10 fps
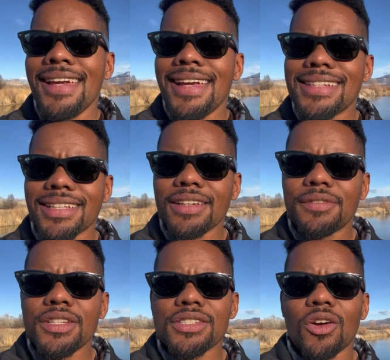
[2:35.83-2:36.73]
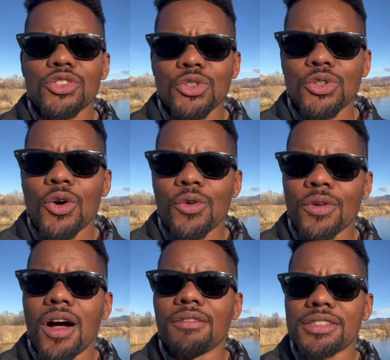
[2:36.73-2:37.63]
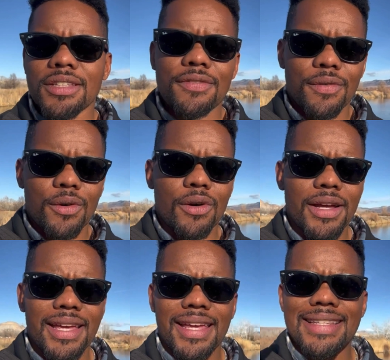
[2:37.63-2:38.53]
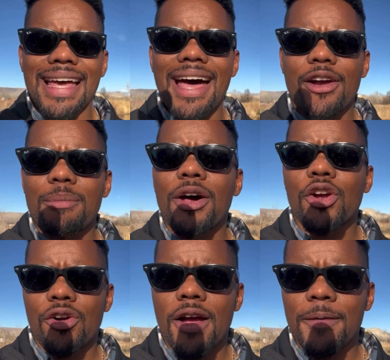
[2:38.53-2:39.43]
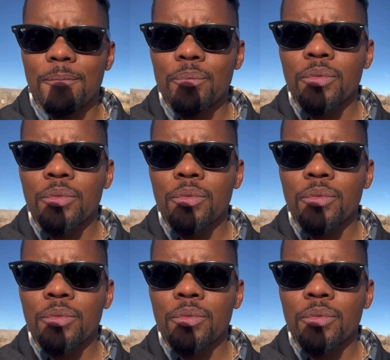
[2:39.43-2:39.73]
is Clifton's also known, obviously, for its higher amount of crime.